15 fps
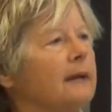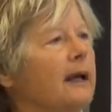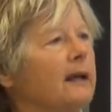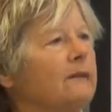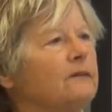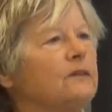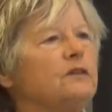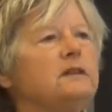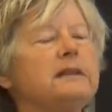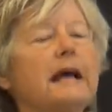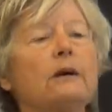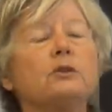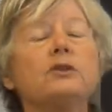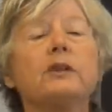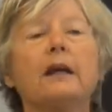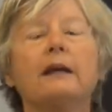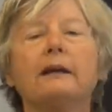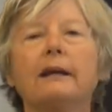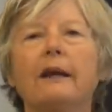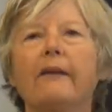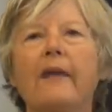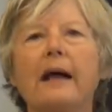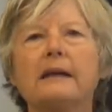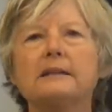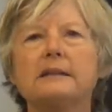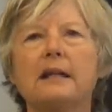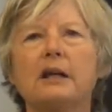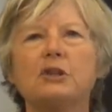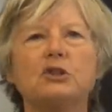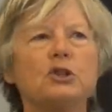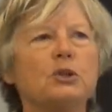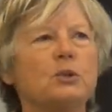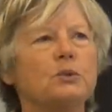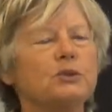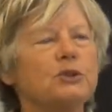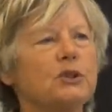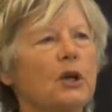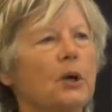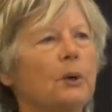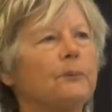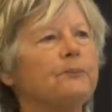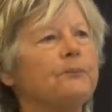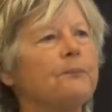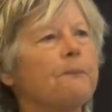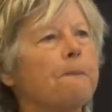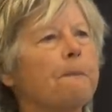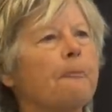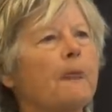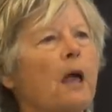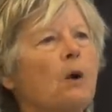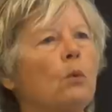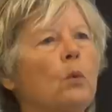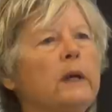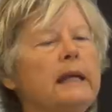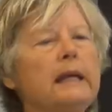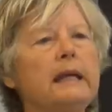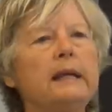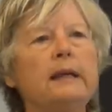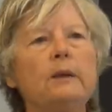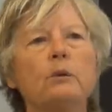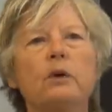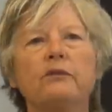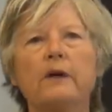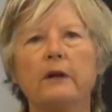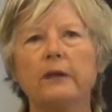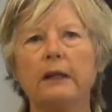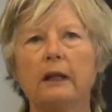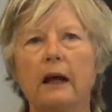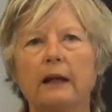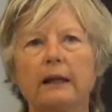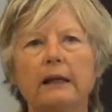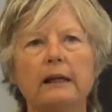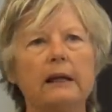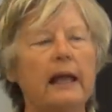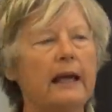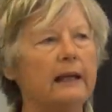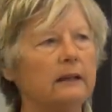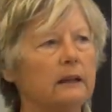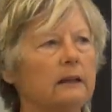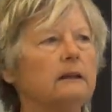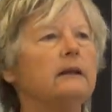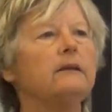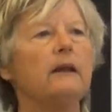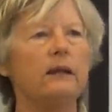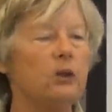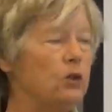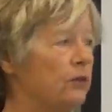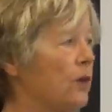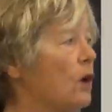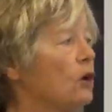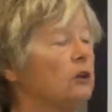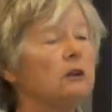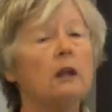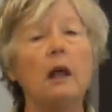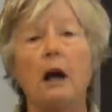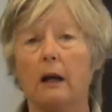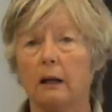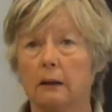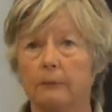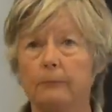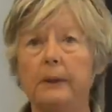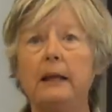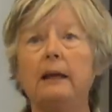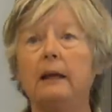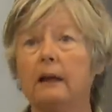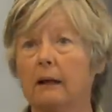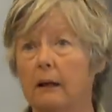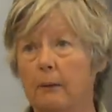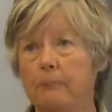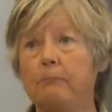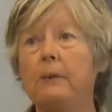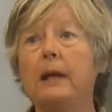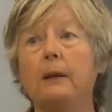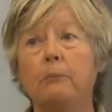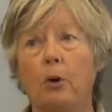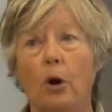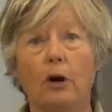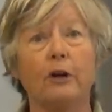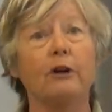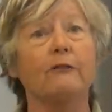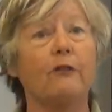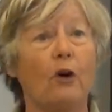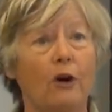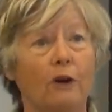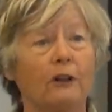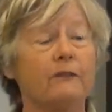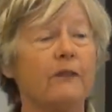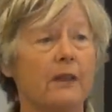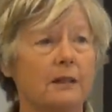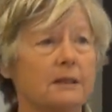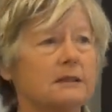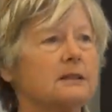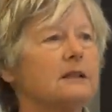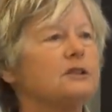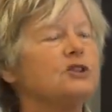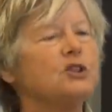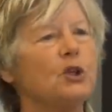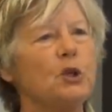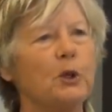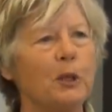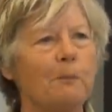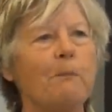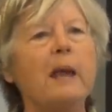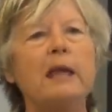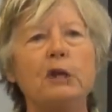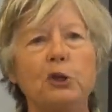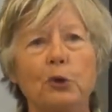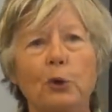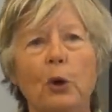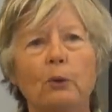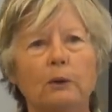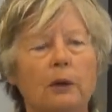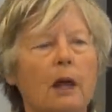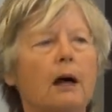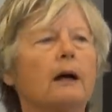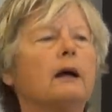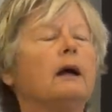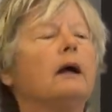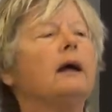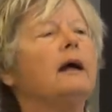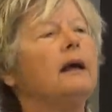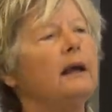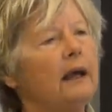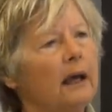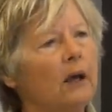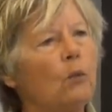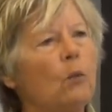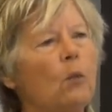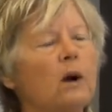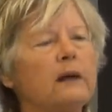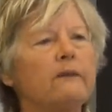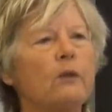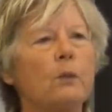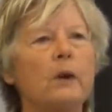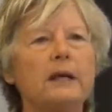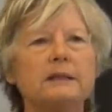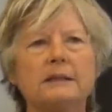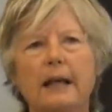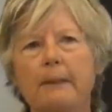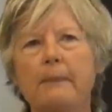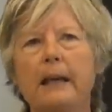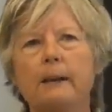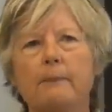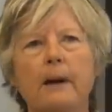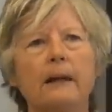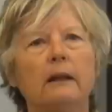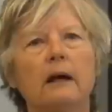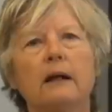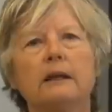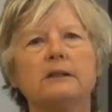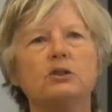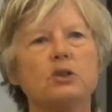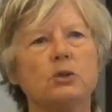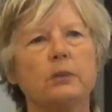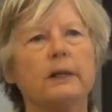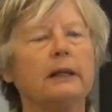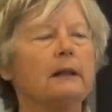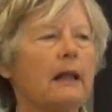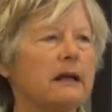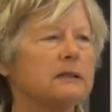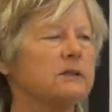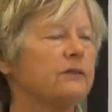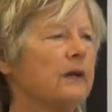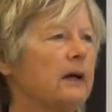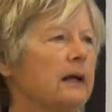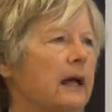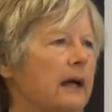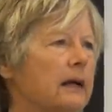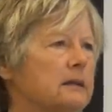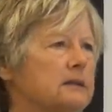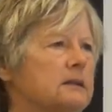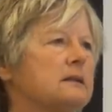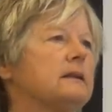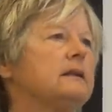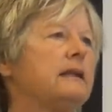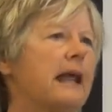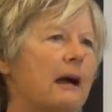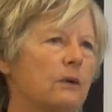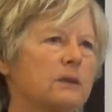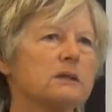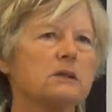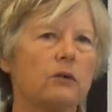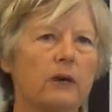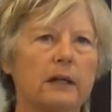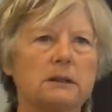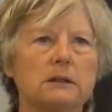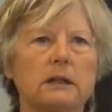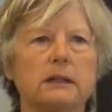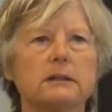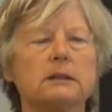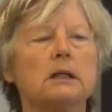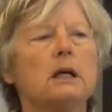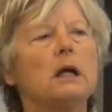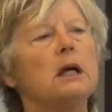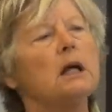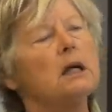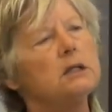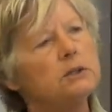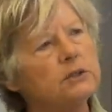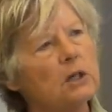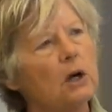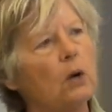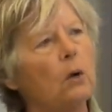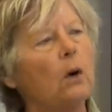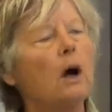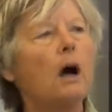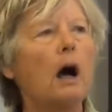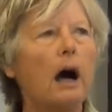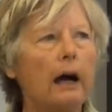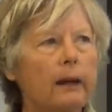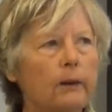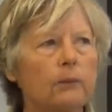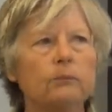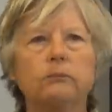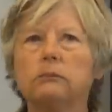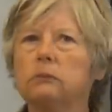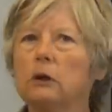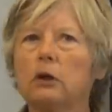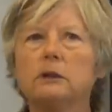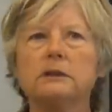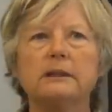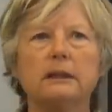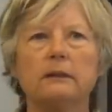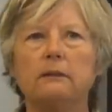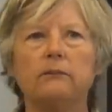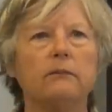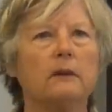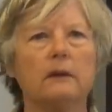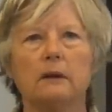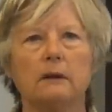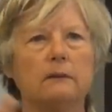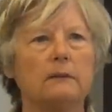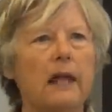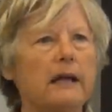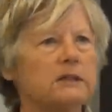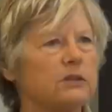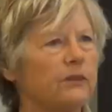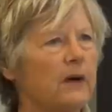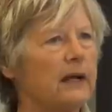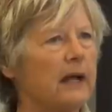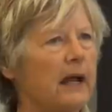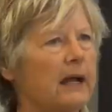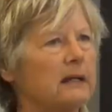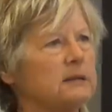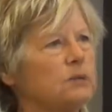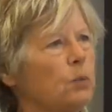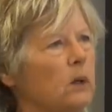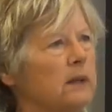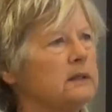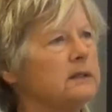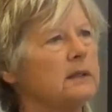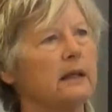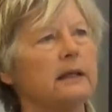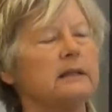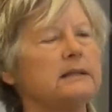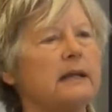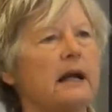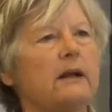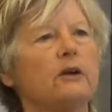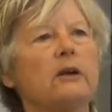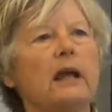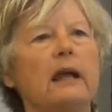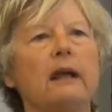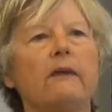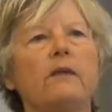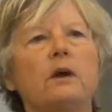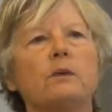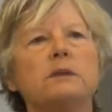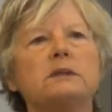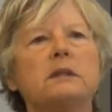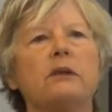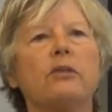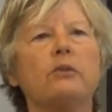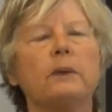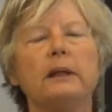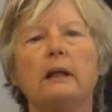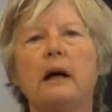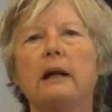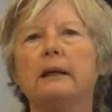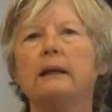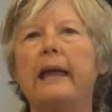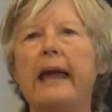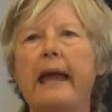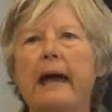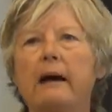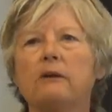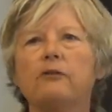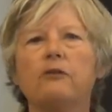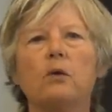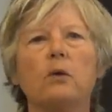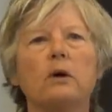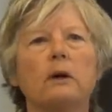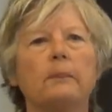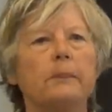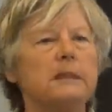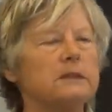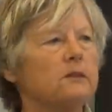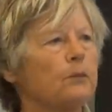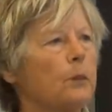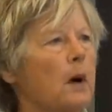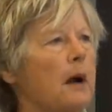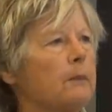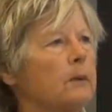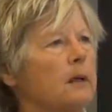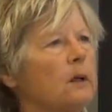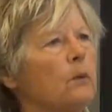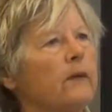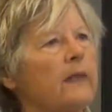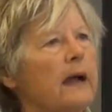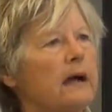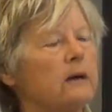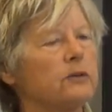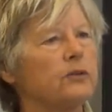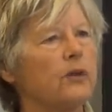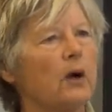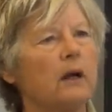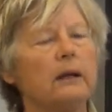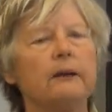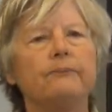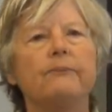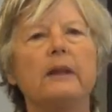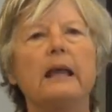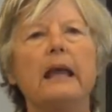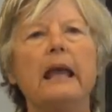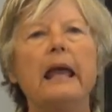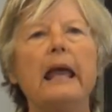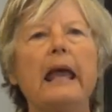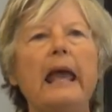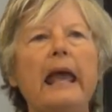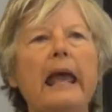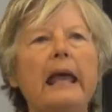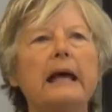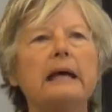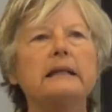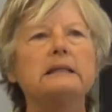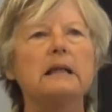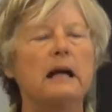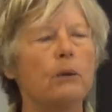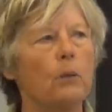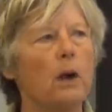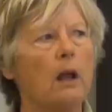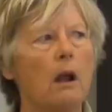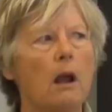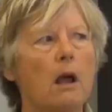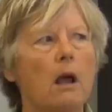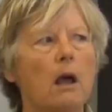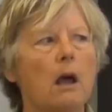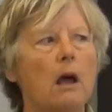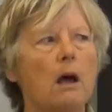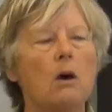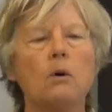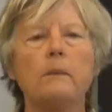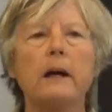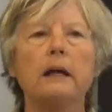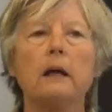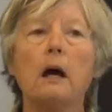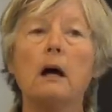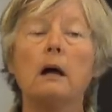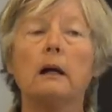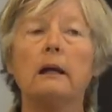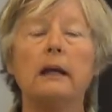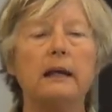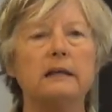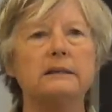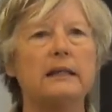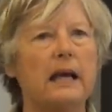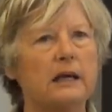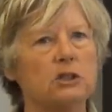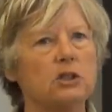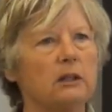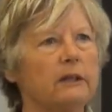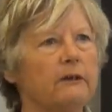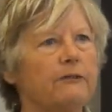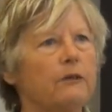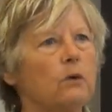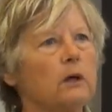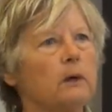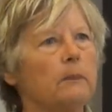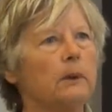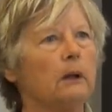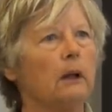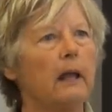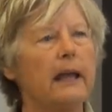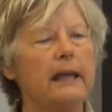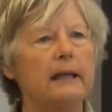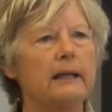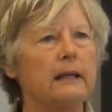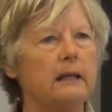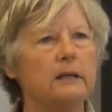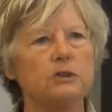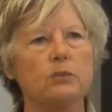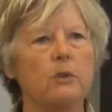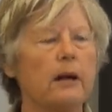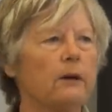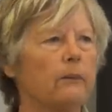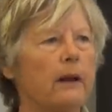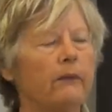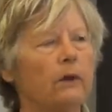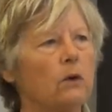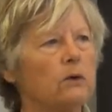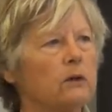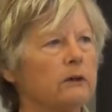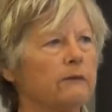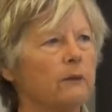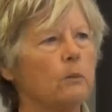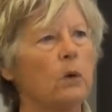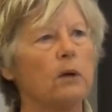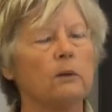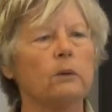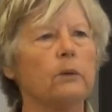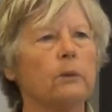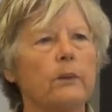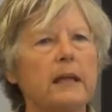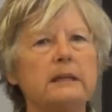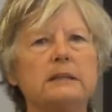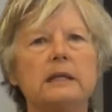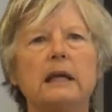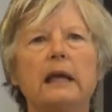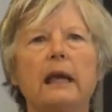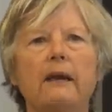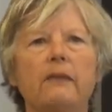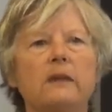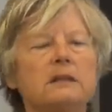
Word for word: kind of downscaling on that side too. So we were very lucky, and you've heard luck being a big part of all of this. So you can make your own luck. One of the ways I make my luck is to reclassify ads. Now it's Craigslist. So I looked in the classified ads one Saturday, and there was a three-line ad for a piece of property with a house on it. And I went, oh my God, it's actually affordable, and it's right around the corner from where we're renting, and